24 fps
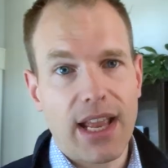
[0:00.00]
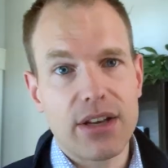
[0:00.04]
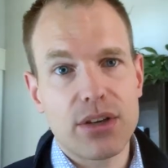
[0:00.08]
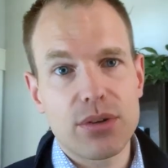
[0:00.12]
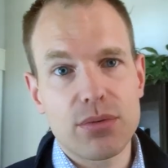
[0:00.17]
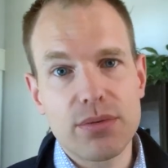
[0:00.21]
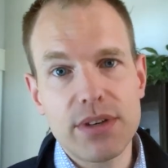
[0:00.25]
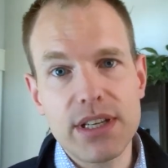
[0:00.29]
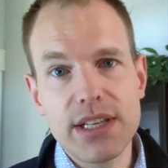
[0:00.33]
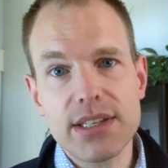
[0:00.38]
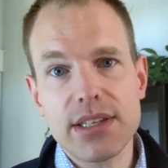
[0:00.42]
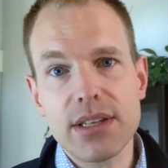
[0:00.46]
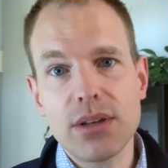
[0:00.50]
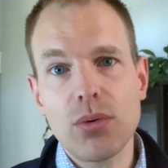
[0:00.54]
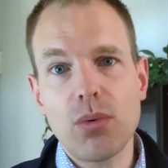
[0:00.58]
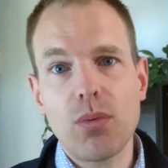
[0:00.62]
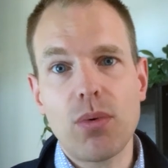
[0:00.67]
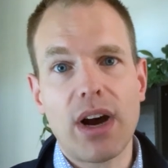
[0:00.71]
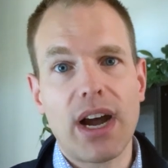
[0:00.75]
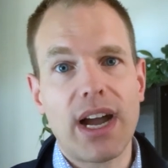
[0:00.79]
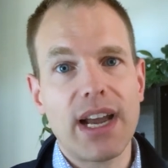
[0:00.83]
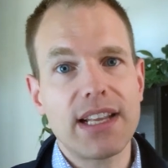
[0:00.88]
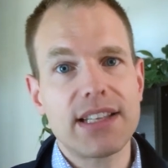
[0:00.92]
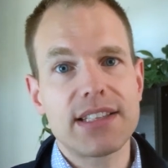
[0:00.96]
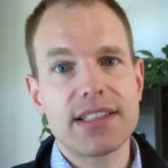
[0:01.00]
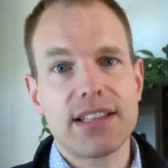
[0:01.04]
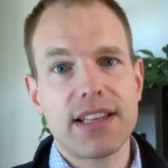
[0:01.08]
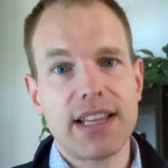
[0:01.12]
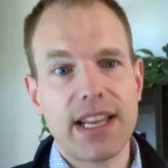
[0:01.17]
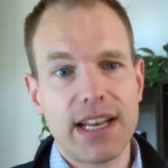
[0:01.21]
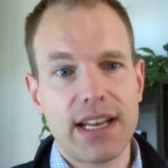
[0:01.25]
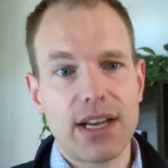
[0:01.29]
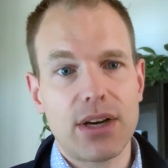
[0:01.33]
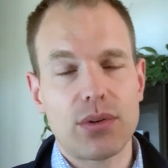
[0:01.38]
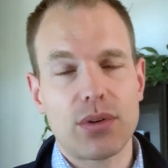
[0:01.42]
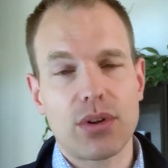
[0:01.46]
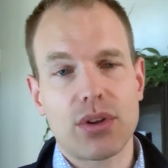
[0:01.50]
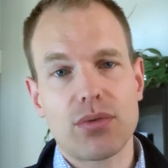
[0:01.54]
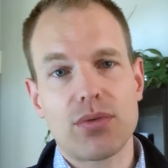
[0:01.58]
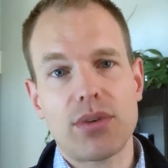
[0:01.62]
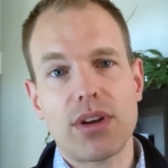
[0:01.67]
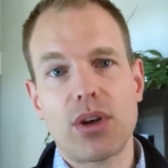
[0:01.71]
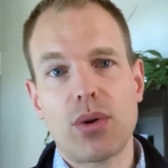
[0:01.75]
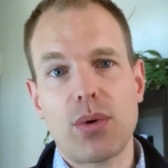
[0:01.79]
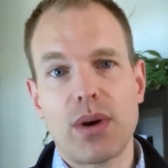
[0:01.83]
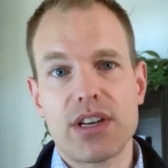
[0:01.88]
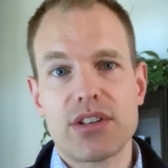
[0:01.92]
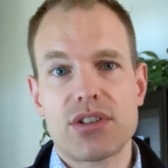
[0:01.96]
And the reason why it's laid out in
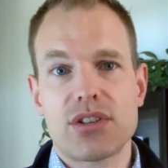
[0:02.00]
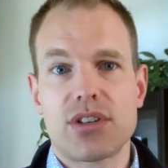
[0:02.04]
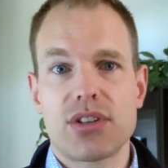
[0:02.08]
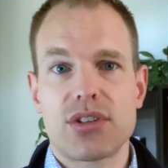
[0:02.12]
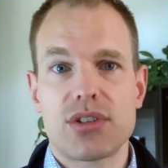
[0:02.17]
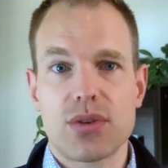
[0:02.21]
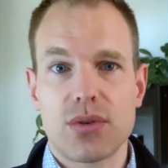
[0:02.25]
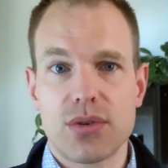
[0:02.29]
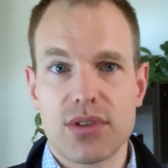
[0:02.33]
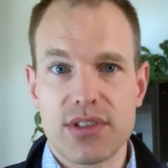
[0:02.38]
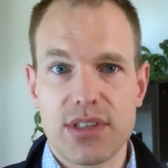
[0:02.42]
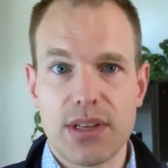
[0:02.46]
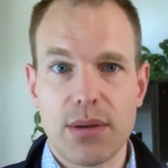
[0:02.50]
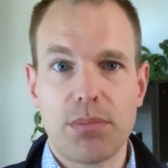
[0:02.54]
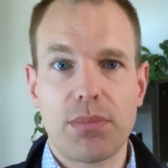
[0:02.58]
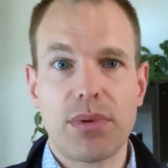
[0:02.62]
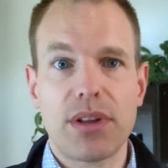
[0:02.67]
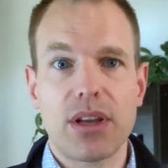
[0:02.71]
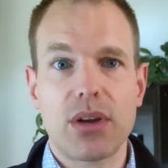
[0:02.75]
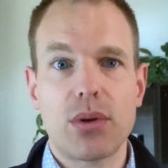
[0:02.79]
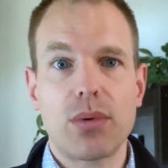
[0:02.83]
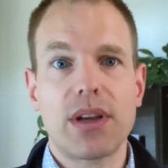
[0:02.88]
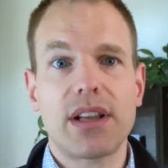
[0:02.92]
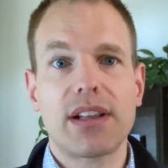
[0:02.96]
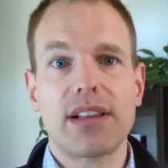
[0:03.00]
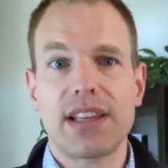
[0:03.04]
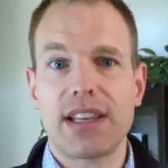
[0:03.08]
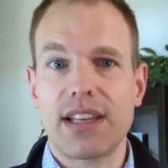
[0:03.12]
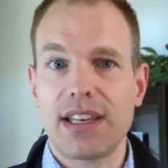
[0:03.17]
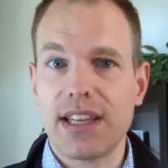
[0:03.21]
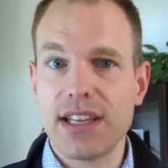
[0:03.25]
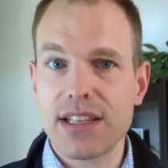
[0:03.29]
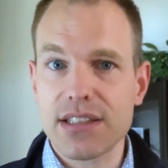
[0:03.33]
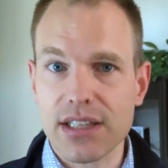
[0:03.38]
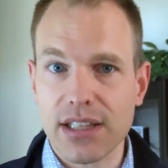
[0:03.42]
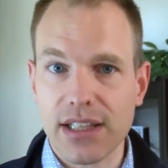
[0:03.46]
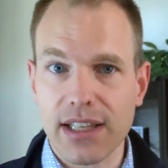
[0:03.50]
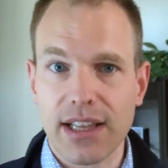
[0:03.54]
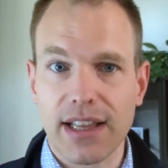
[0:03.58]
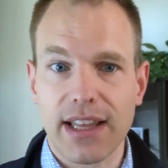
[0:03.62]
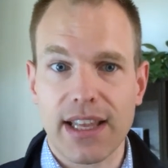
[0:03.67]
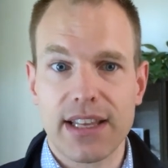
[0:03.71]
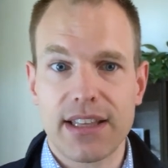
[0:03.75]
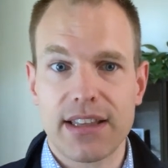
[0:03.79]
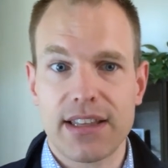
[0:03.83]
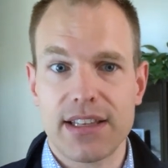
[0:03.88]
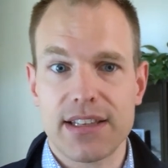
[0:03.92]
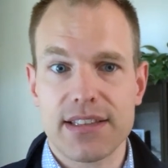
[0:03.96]
three questions so simply, quickly, and easily
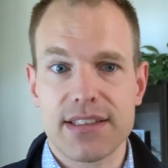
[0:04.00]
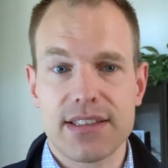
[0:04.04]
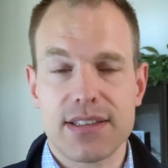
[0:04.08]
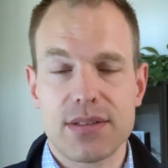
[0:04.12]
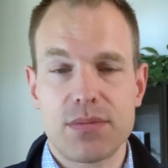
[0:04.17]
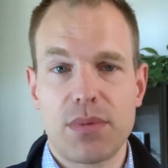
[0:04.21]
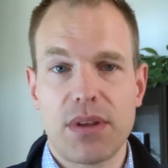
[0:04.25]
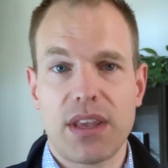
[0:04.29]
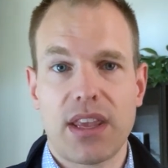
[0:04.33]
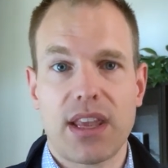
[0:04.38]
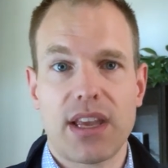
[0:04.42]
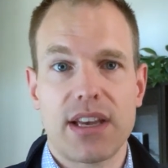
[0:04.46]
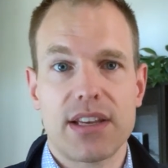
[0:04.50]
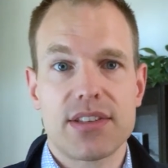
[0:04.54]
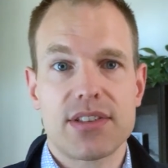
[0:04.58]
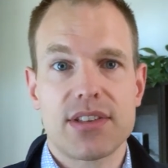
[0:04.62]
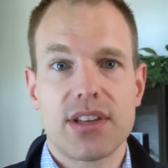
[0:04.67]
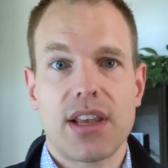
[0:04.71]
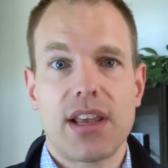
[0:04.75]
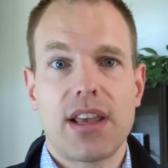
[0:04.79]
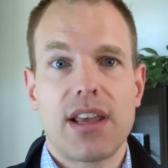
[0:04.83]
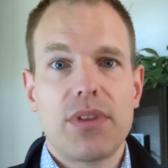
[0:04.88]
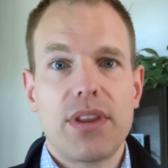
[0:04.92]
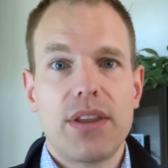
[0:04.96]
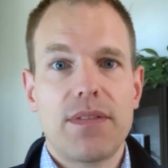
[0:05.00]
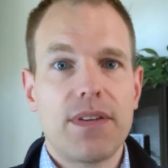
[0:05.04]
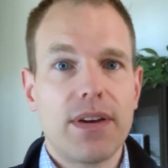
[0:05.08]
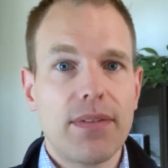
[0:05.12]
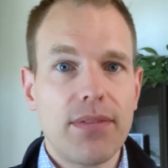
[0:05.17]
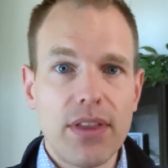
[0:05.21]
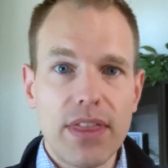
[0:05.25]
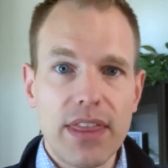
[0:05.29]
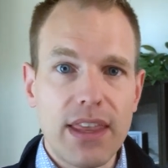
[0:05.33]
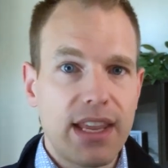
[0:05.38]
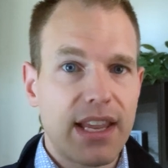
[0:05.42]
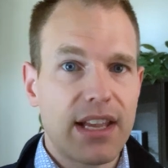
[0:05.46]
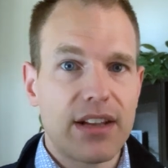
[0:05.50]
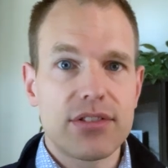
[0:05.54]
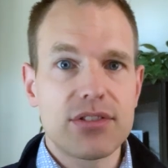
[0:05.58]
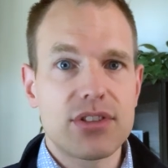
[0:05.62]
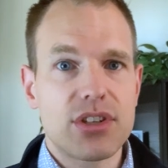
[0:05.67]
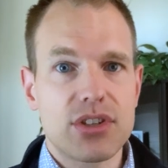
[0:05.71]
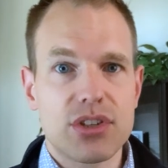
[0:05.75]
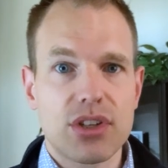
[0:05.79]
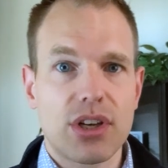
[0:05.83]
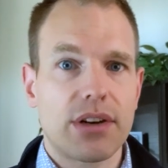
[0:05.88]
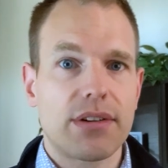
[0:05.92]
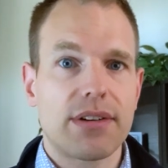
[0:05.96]
like this is because if everything else
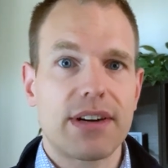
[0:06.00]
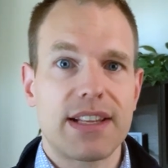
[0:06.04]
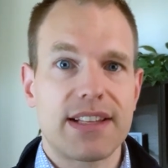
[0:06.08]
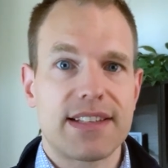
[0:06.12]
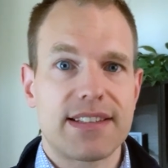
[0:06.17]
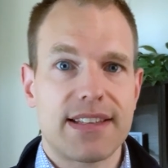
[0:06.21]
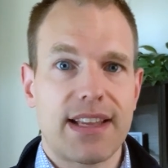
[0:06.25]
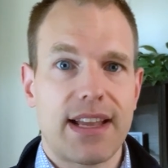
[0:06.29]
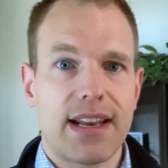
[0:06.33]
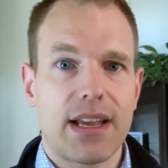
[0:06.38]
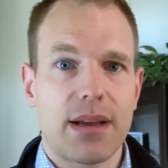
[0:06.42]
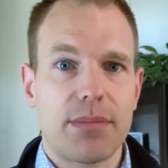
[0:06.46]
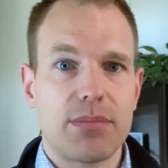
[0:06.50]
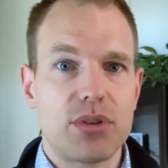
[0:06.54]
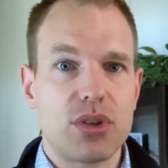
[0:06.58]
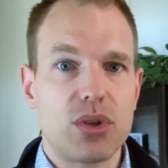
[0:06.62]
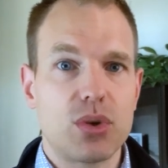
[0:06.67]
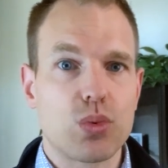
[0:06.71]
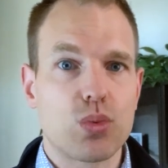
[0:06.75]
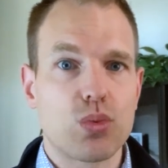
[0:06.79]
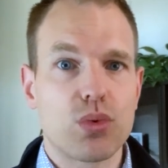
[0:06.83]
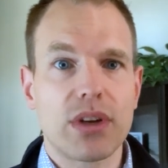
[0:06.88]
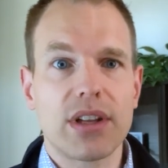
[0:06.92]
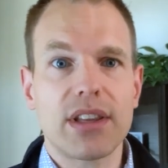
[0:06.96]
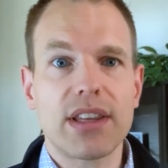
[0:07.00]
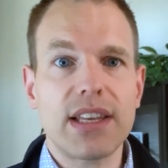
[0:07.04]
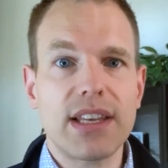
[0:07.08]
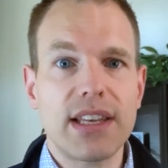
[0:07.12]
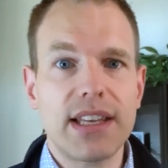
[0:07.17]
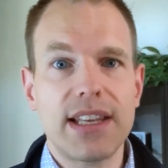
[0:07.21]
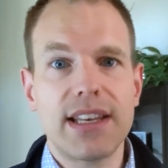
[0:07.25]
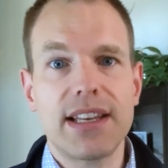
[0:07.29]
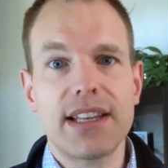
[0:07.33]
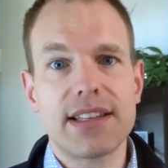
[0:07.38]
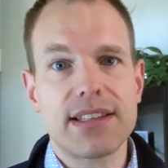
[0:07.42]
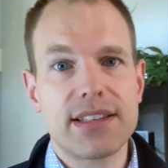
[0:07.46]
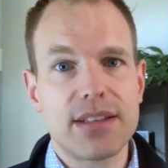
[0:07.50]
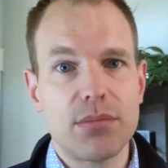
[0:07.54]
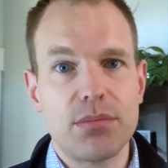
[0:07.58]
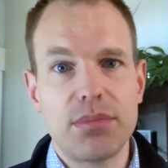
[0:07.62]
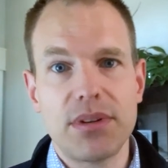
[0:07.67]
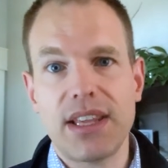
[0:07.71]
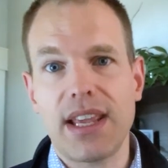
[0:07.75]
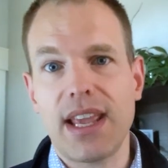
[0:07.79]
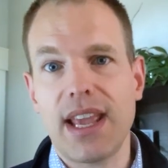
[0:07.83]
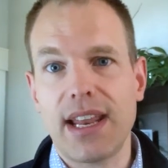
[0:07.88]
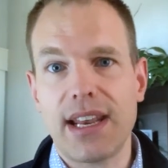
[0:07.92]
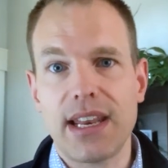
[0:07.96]
is already set up, do you really need it to
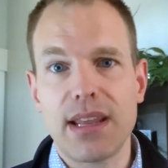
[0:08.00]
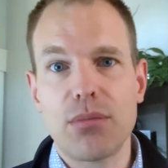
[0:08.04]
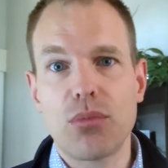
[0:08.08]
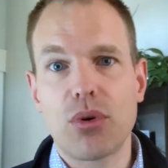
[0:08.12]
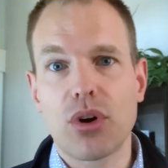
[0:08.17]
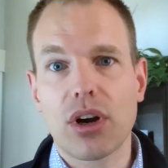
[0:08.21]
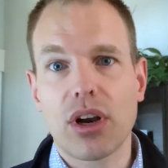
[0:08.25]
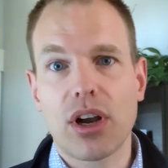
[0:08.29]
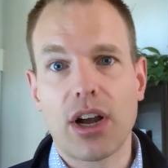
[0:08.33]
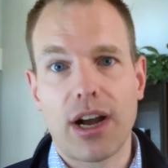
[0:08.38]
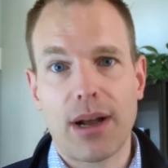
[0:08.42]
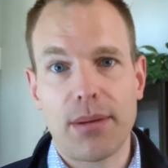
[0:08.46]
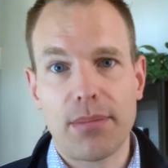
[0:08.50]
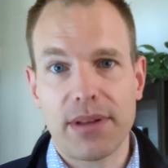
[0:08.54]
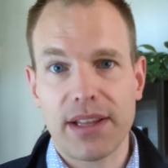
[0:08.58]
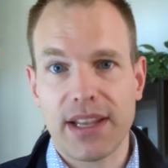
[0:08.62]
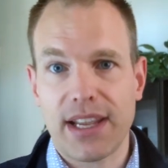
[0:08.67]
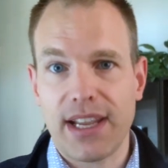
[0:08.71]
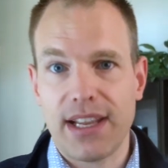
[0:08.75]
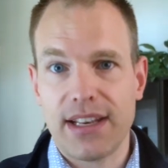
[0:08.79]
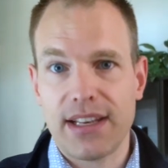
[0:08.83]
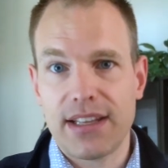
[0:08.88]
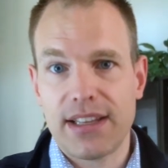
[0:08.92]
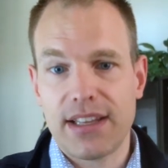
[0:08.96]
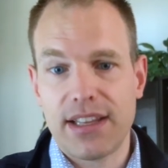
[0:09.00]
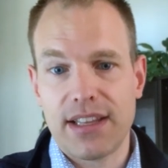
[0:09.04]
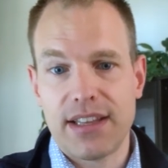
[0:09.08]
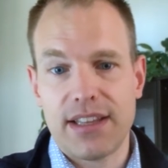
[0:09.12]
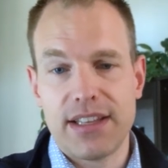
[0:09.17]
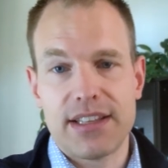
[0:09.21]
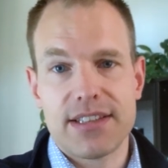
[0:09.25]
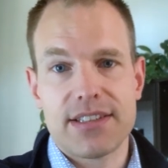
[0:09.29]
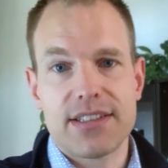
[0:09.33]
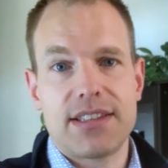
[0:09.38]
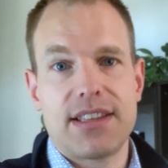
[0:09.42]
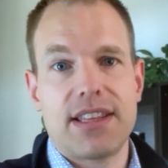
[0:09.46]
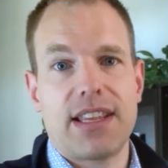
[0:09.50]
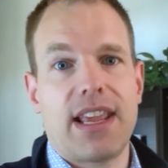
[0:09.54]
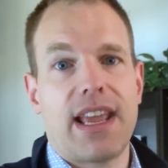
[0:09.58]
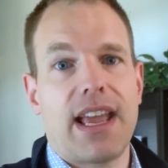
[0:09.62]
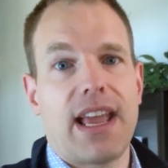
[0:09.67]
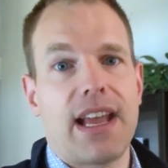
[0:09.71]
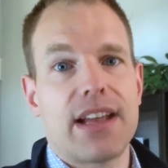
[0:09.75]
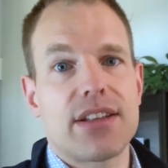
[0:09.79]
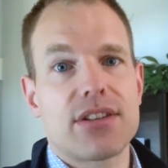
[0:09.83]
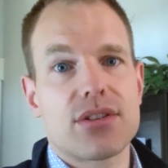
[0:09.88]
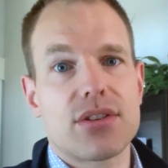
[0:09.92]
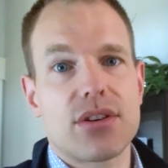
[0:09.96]
be any more complicated than this? The
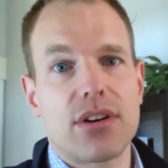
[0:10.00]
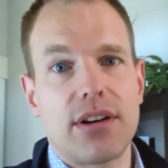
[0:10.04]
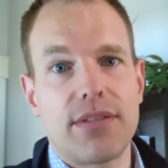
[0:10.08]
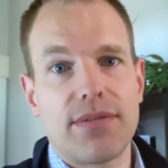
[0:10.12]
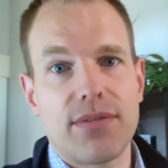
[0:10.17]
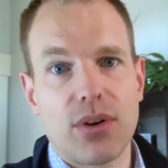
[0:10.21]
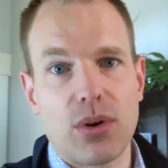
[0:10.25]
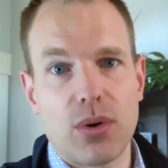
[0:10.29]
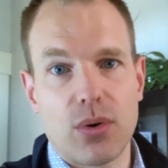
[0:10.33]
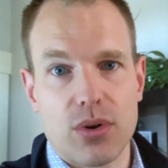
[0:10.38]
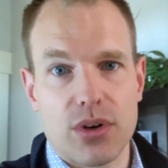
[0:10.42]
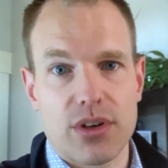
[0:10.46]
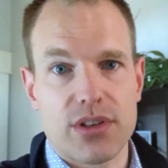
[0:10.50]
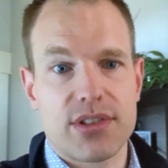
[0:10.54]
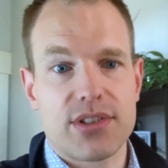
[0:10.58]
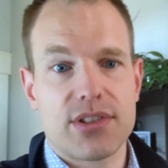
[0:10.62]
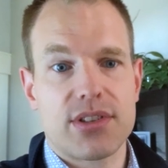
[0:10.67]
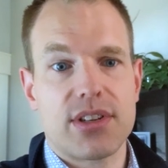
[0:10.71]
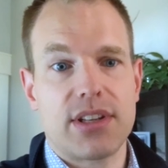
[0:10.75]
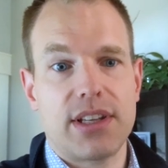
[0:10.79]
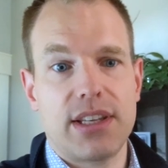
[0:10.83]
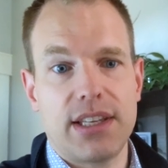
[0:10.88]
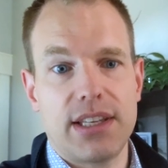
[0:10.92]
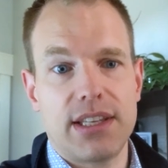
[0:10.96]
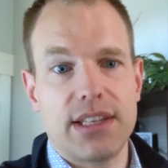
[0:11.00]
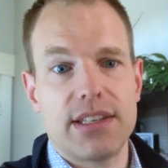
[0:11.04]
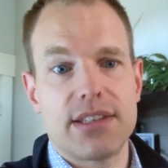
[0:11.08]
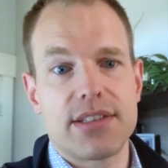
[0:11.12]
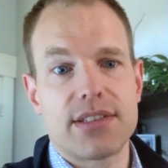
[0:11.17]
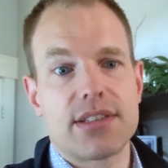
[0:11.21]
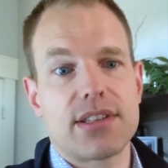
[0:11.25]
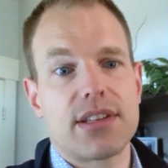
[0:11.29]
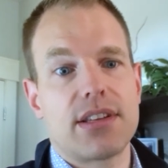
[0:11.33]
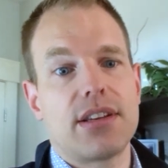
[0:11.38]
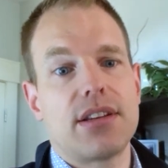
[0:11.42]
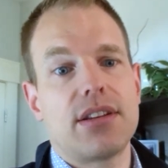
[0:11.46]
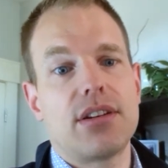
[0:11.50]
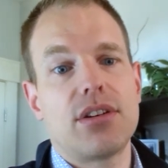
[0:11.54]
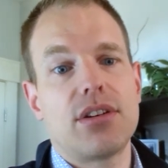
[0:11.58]
answer, of course, is